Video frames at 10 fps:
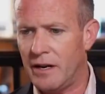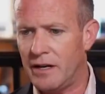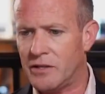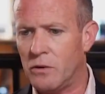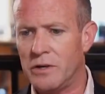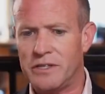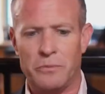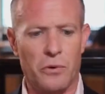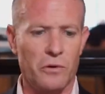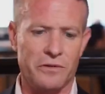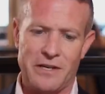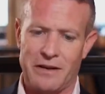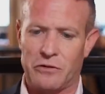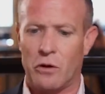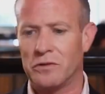it's always important to
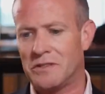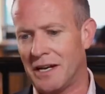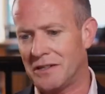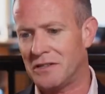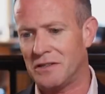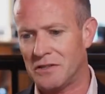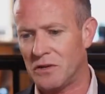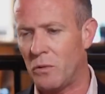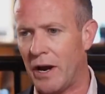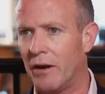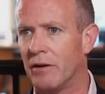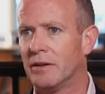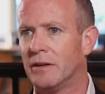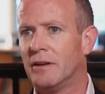have context as to where